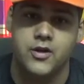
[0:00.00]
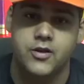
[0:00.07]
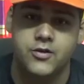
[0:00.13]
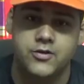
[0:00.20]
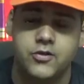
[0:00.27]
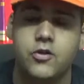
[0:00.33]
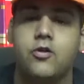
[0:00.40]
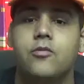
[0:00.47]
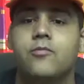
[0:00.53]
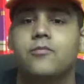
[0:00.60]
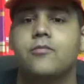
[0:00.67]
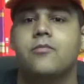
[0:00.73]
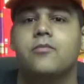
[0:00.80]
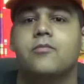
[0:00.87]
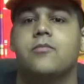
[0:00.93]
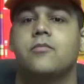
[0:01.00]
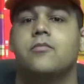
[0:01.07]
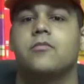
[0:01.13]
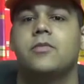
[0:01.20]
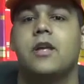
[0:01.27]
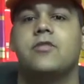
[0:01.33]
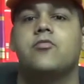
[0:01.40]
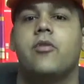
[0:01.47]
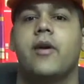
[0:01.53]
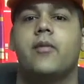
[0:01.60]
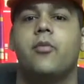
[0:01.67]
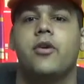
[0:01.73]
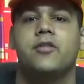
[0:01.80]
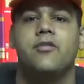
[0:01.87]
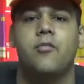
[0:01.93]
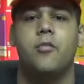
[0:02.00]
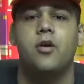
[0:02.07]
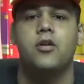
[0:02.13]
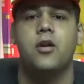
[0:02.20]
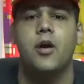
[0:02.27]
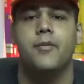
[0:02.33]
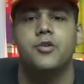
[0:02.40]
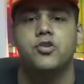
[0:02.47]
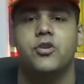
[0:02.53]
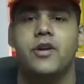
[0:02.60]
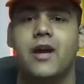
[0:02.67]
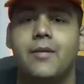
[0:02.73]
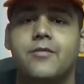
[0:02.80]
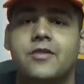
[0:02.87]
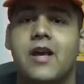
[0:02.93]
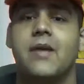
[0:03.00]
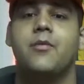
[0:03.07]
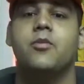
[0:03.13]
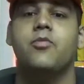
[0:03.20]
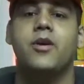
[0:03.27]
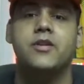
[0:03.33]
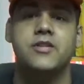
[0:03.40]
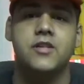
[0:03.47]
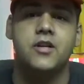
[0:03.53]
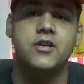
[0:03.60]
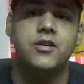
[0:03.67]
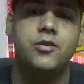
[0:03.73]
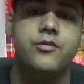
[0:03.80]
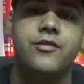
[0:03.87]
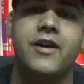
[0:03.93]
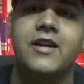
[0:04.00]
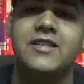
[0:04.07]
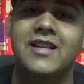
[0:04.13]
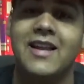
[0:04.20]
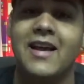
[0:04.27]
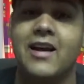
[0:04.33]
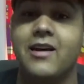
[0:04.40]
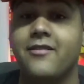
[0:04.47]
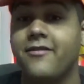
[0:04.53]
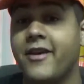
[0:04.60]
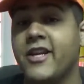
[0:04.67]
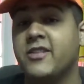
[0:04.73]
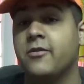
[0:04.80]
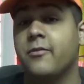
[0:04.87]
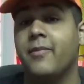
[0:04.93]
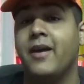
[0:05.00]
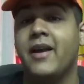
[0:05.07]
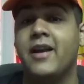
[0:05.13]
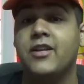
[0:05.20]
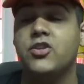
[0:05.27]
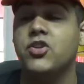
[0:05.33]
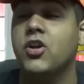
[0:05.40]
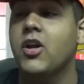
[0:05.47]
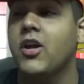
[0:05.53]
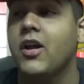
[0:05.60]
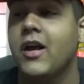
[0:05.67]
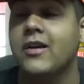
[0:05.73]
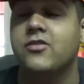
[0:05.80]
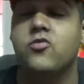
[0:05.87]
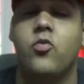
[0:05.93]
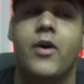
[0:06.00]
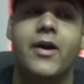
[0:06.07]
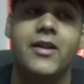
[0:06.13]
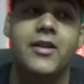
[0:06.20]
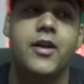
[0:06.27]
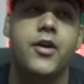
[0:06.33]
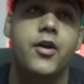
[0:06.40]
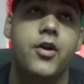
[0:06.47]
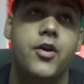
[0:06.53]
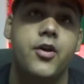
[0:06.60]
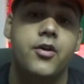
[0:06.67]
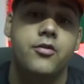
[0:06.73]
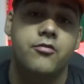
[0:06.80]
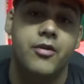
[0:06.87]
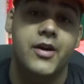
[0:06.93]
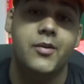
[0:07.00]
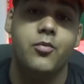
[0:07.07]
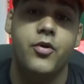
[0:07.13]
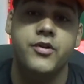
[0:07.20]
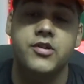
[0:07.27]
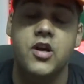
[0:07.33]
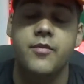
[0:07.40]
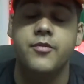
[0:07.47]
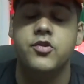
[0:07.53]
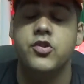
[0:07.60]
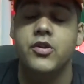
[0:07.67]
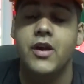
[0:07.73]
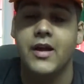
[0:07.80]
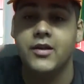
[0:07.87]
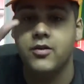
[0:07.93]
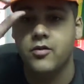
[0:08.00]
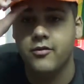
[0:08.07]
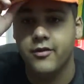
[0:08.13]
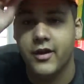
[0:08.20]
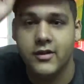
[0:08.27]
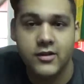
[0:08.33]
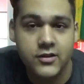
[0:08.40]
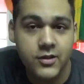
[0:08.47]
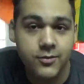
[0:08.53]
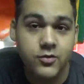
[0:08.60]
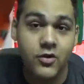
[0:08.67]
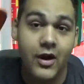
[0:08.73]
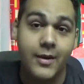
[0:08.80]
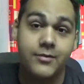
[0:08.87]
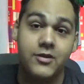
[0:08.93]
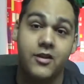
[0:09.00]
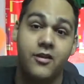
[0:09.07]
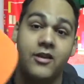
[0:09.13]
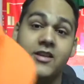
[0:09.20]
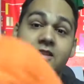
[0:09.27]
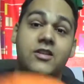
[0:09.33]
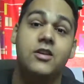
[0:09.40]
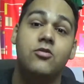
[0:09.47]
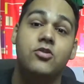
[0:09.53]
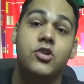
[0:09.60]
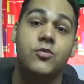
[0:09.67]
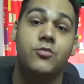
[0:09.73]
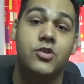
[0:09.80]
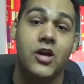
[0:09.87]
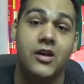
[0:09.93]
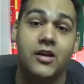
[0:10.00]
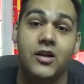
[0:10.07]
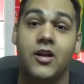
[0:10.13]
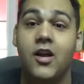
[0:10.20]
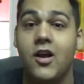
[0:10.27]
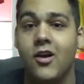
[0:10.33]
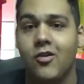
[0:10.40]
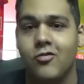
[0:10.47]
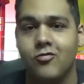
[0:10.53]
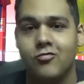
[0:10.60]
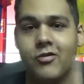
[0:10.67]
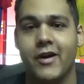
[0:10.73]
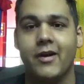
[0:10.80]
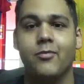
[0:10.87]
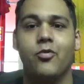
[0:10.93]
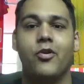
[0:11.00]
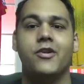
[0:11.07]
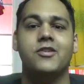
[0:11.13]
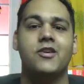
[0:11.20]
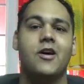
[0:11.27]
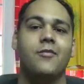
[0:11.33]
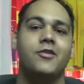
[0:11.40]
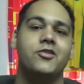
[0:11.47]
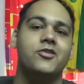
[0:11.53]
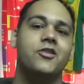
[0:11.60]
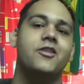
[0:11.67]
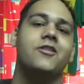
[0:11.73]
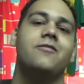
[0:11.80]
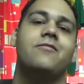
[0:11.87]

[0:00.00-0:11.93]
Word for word: So that's Reggae Boyz Football Commentary. I'm Simon Preston. Don't forget to like our Facebook page as well, Reggae Boyz Commentary, and don't forget to subscribe to this YouTube channel, Reggae Boyz Commentary.